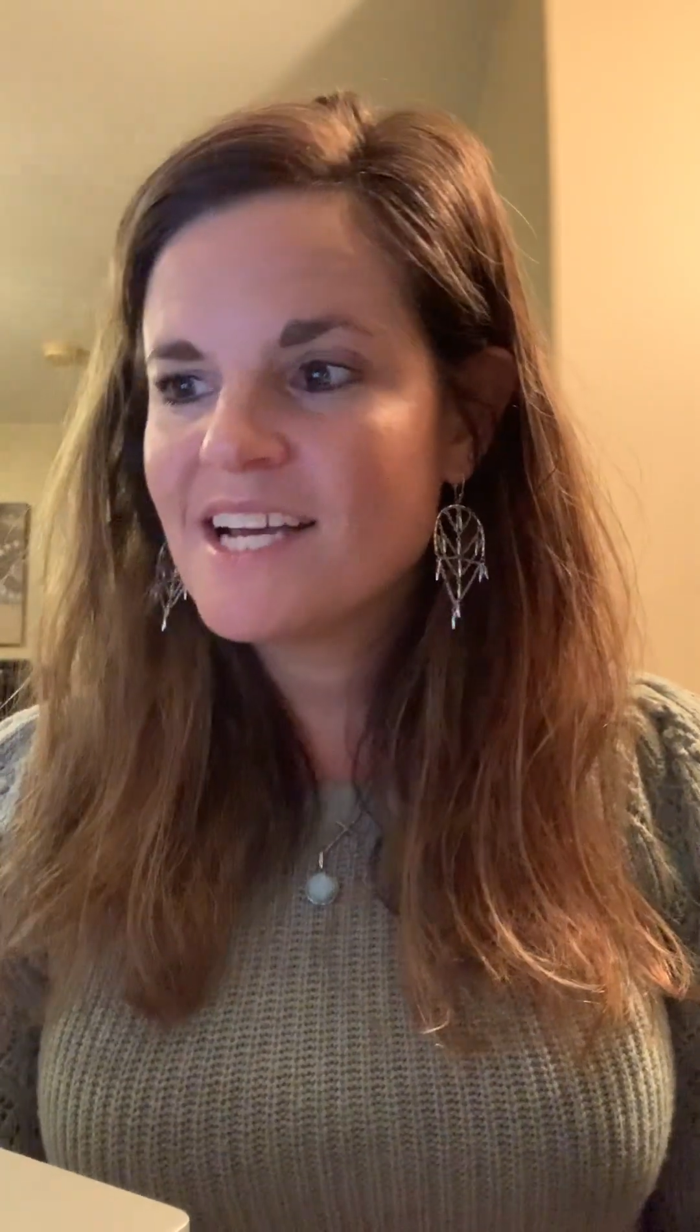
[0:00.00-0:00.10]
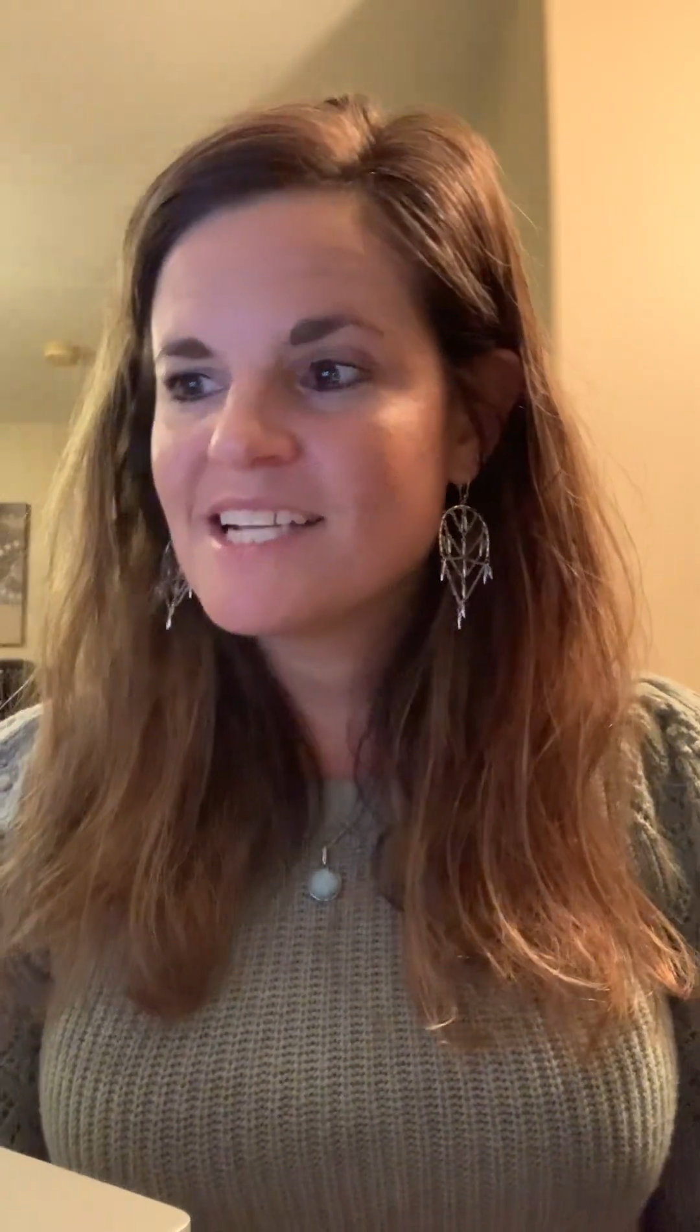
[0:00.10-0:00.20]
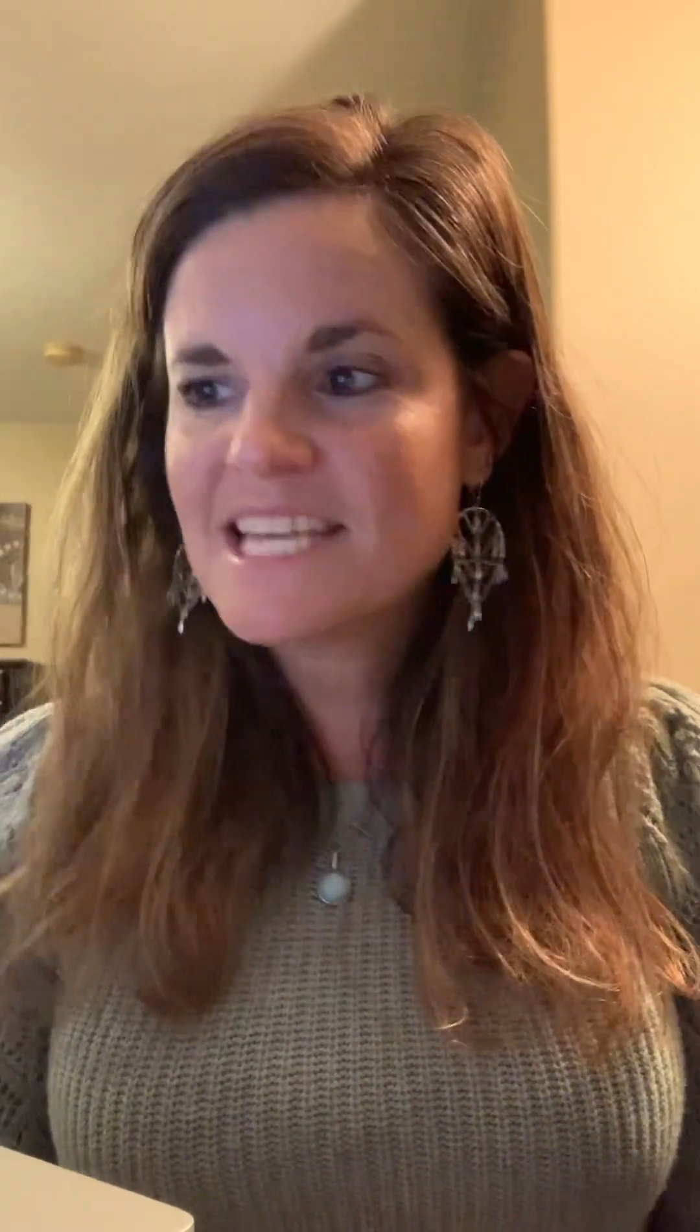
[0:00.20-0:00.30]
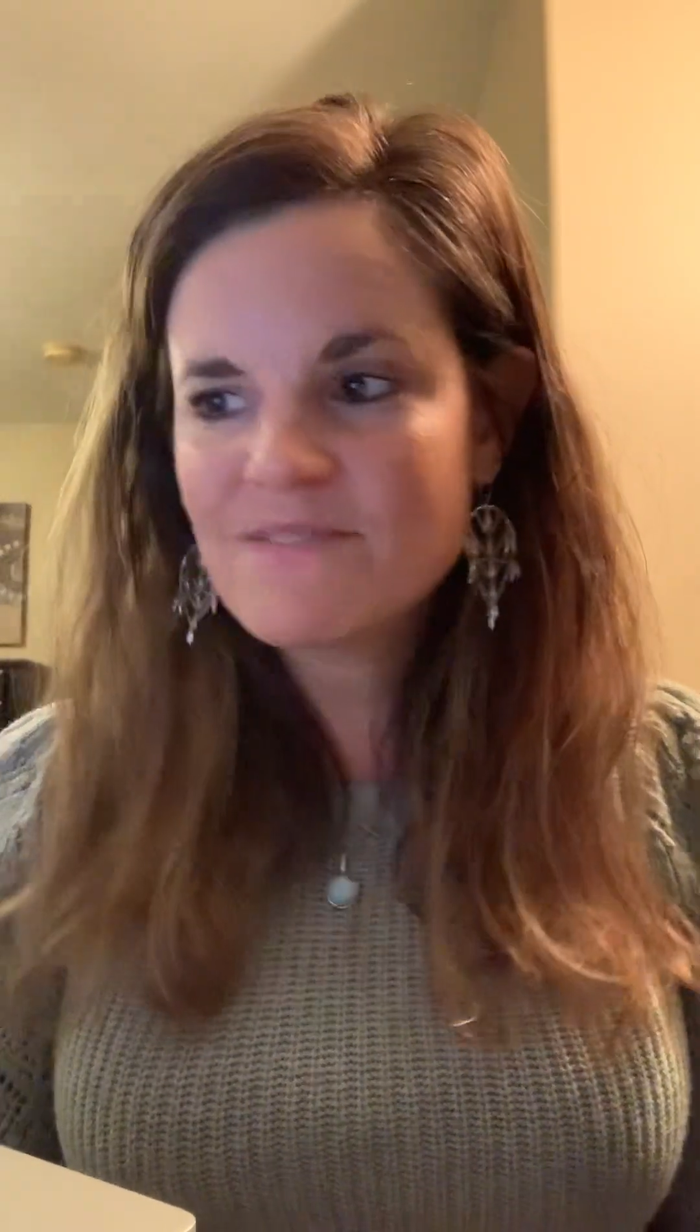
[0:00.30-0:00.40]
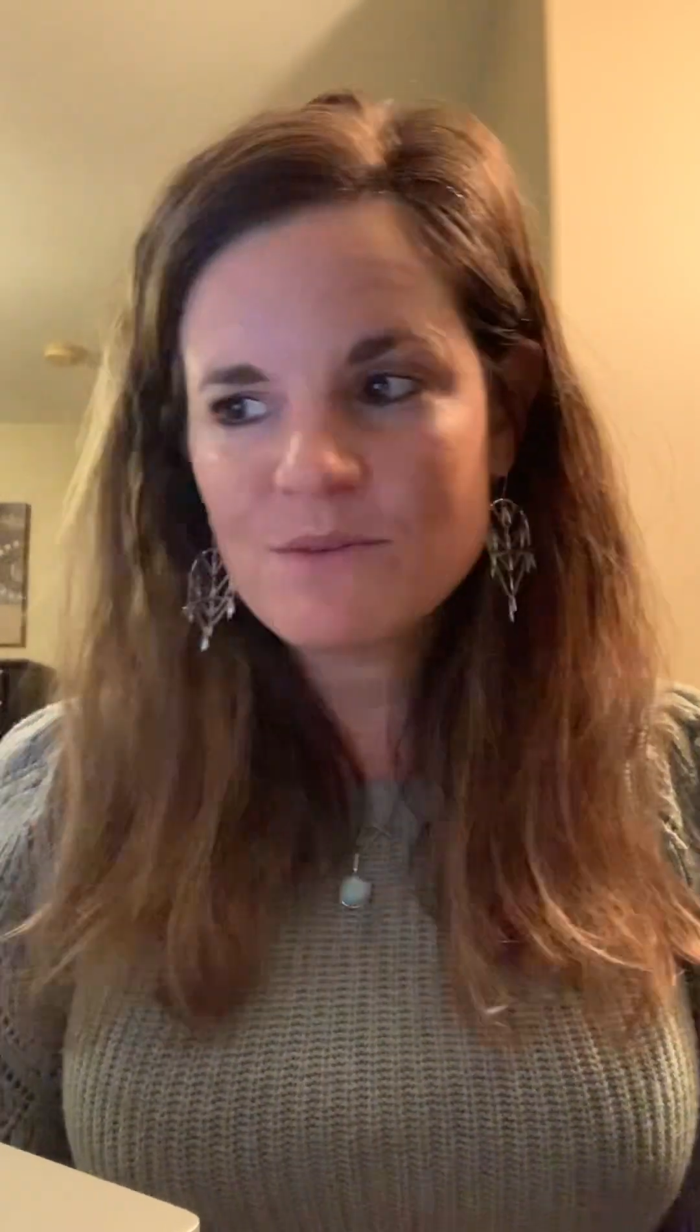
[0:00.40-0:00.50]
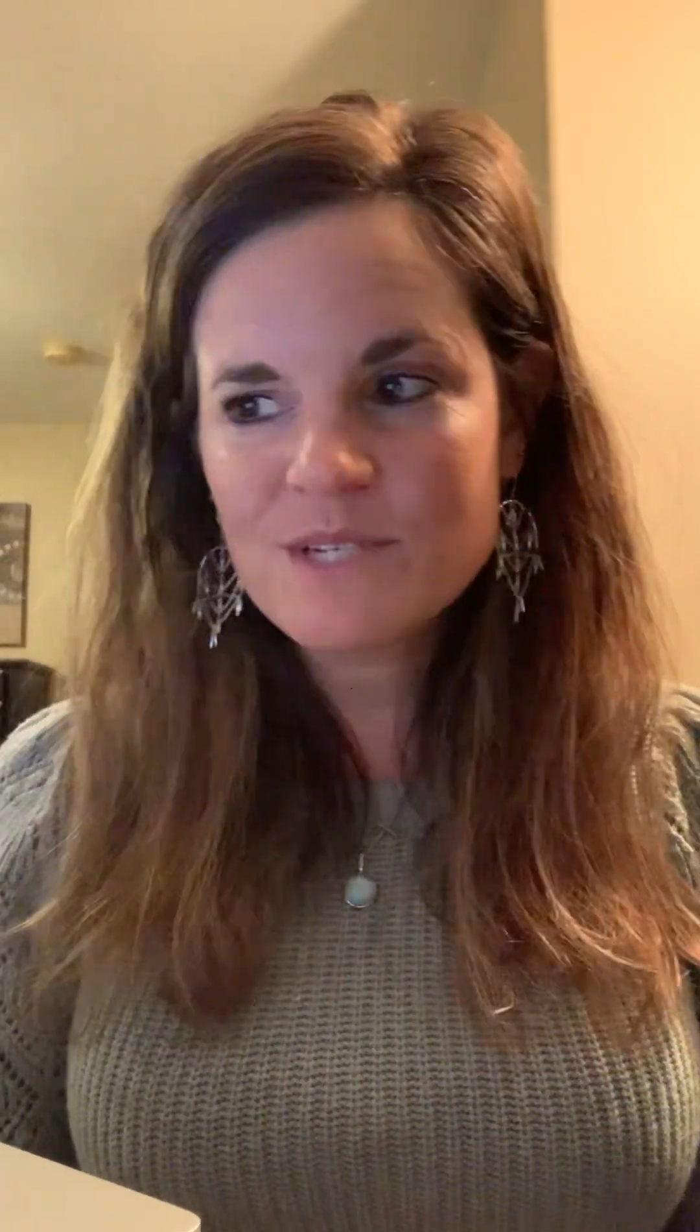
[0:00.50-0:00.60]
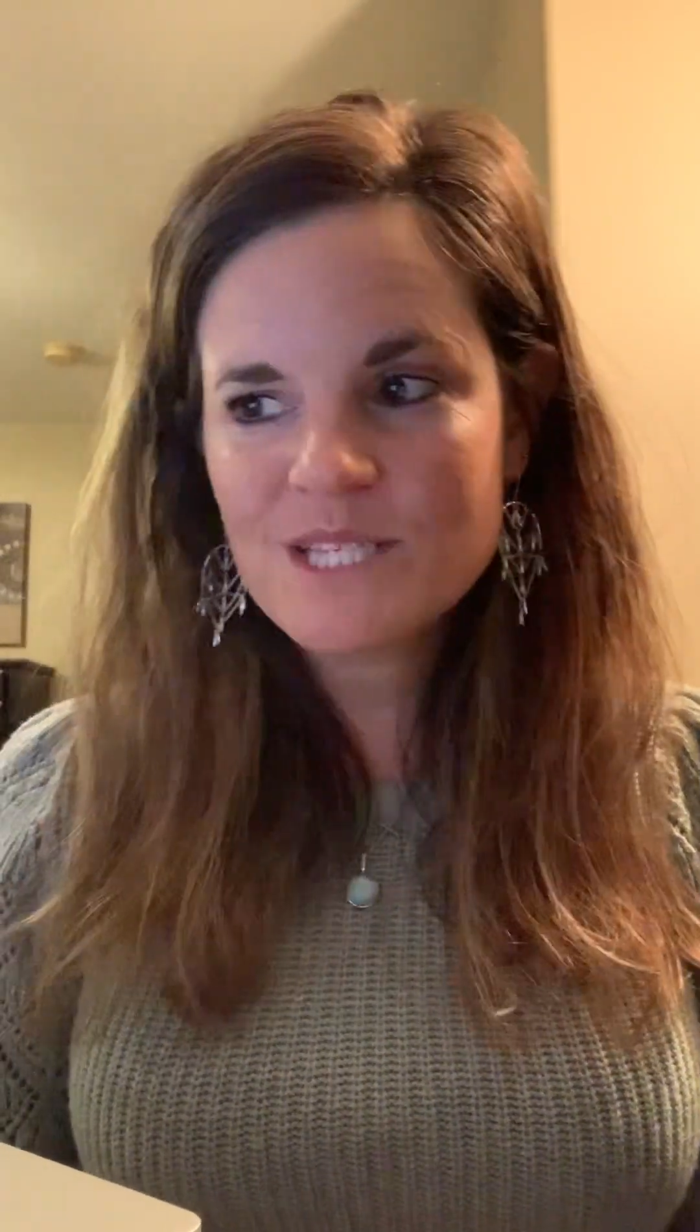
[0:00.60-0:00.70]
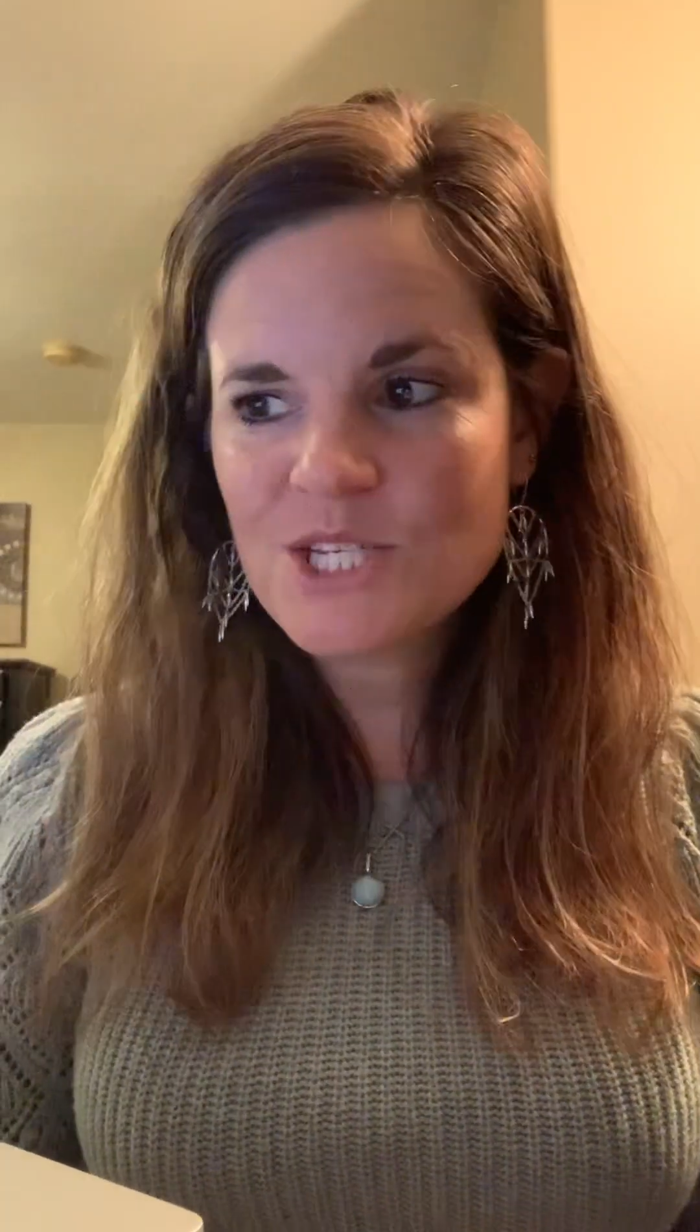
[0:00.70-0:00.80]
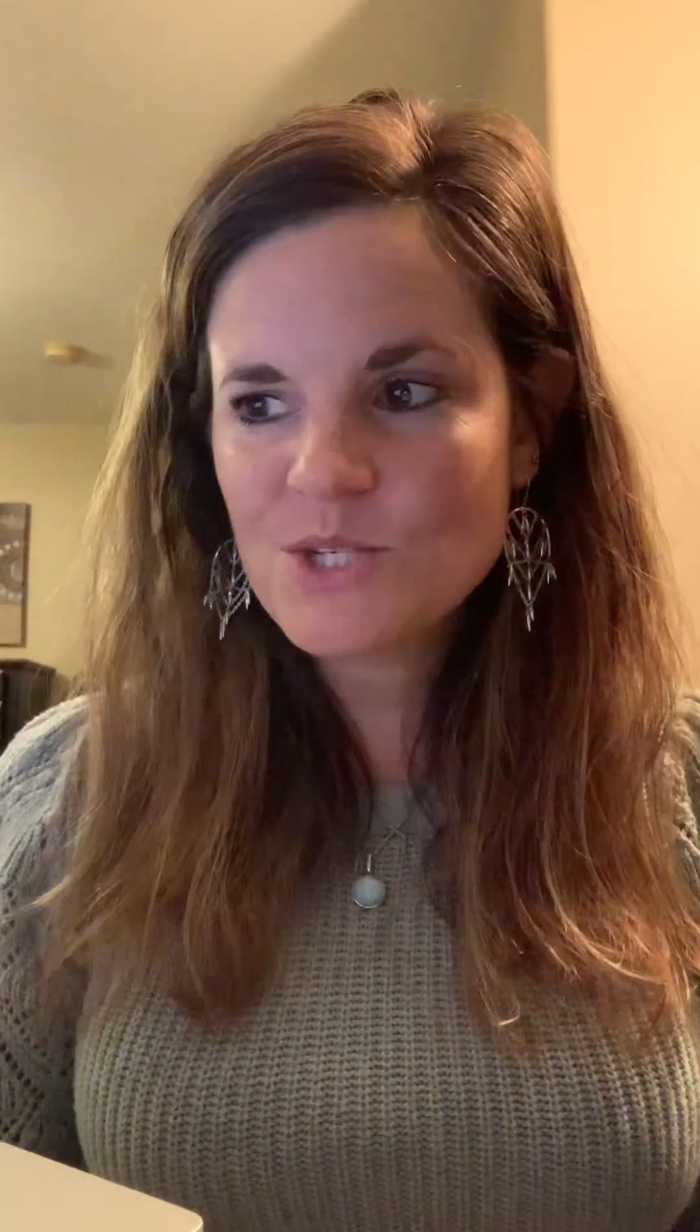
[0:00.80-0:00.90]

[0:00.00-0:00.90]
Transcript: David was